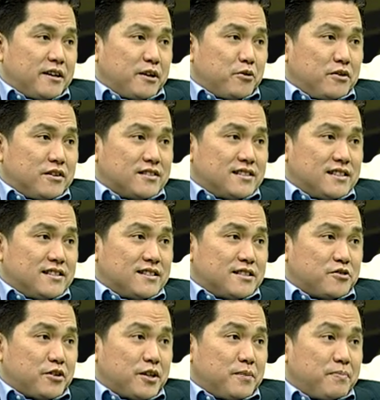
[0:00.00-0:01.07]
regular
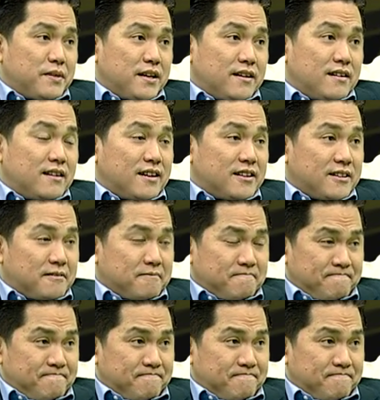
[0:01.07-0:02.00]
seasons already play in London.